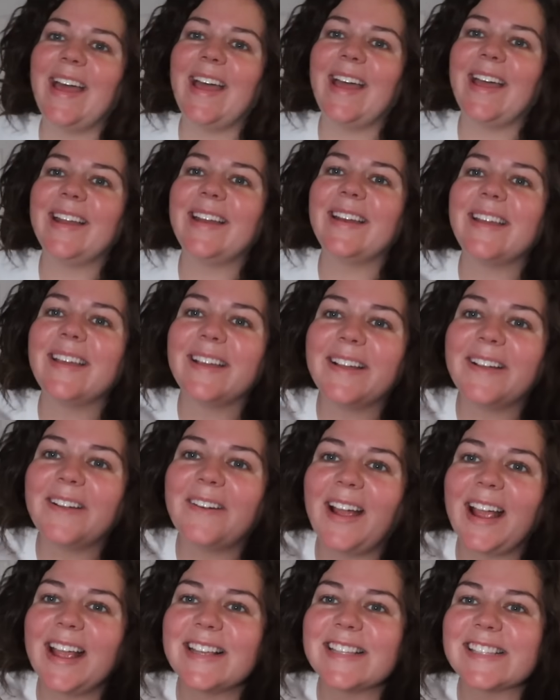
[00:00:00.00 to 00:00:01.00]
then
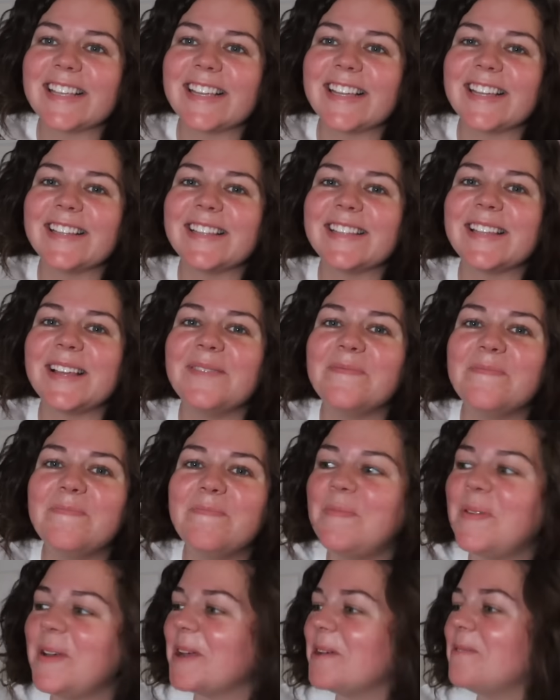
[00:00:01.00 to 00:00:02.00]
Grace's
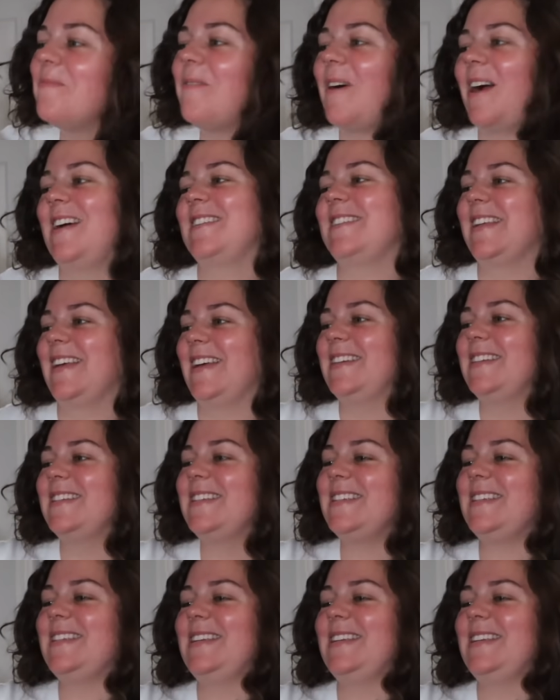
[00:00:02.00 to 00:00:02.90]
big present.